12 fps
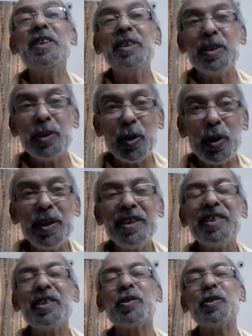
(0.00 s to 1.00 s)
the joys
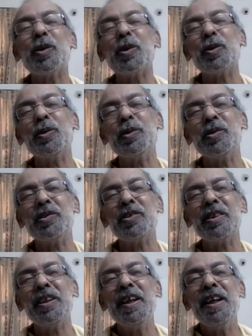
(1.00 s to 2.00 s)
and sorrows,
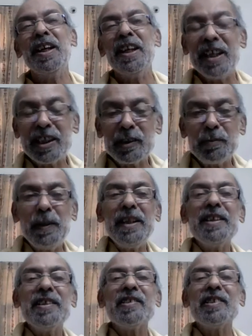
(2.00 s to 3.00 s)

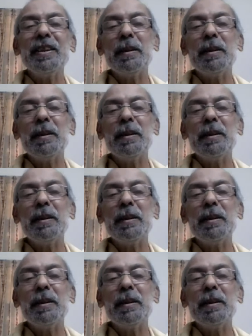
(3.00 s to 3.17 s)
experiencing